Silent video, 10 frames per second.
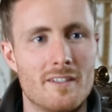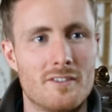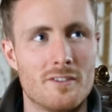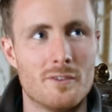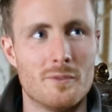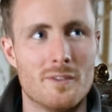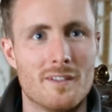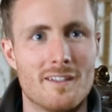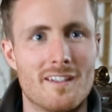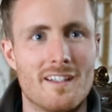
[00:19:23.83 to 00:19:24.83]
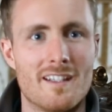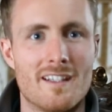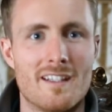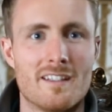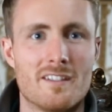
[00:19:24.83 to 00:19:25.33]
I do.
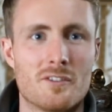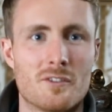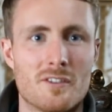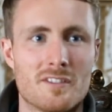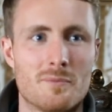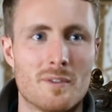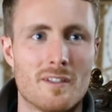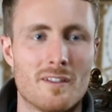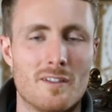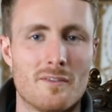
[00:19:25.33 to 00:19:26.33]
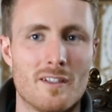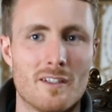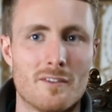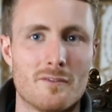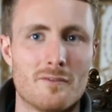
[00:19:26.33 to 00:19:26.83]
The Trust have put an awful
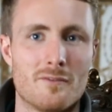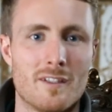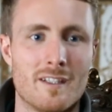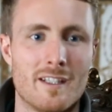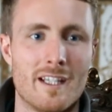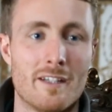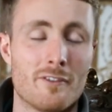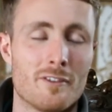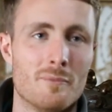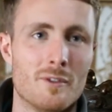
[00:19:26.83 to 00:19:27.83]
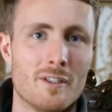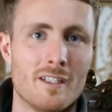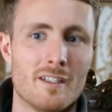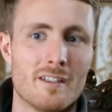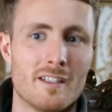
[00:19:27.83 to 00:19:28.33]
lot of effort and
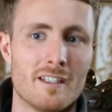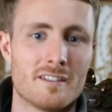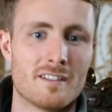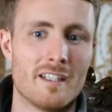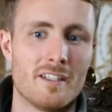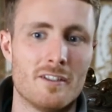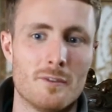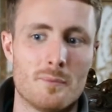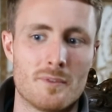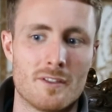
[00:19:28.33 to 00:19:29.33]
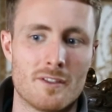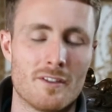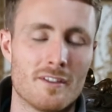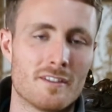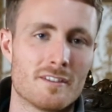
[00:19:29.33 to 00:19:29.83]
money in setting up the
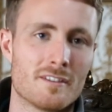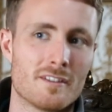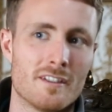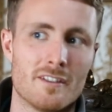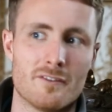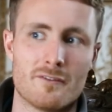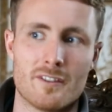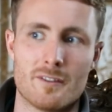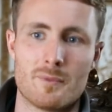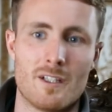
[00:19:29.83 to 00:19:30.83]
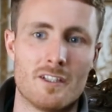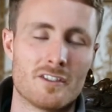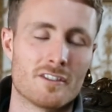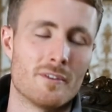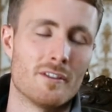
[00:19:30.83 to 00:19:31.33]
current kind of
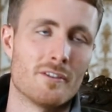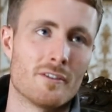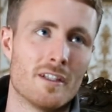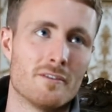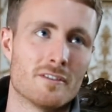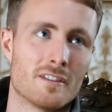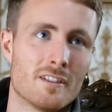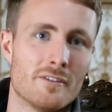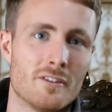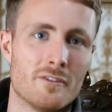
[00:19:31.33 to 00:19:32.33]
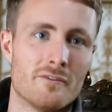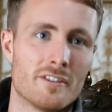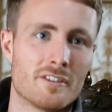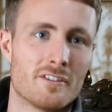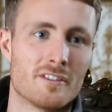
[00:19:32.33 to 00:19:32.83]
projects around the grounds, including the new
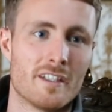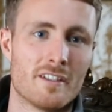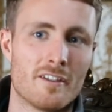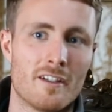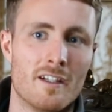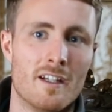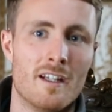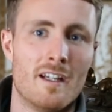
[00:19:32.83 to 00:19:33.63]
visitor centre,